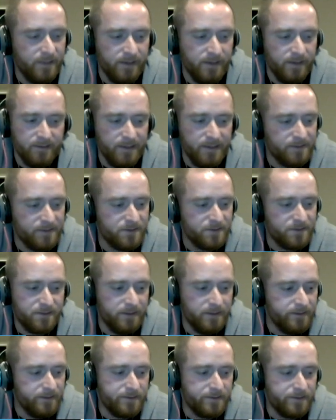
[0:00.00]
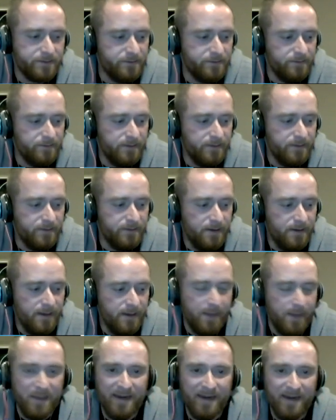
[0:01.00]
It's I
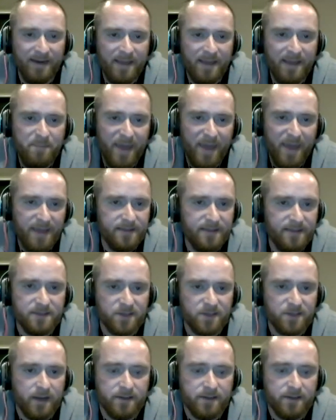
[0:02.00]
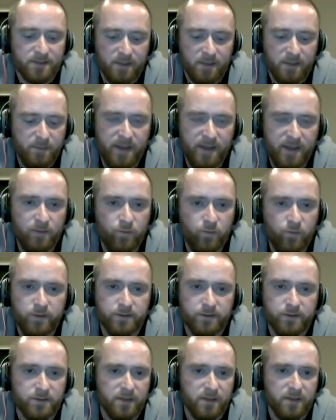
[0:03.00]
mean, and they paid these guys. They paid
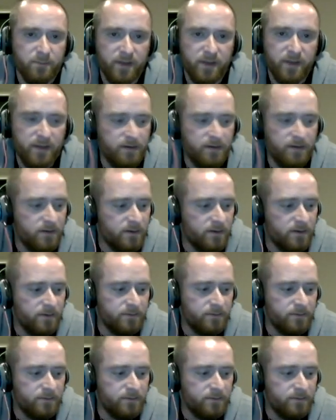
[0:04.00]
Woods. They paid a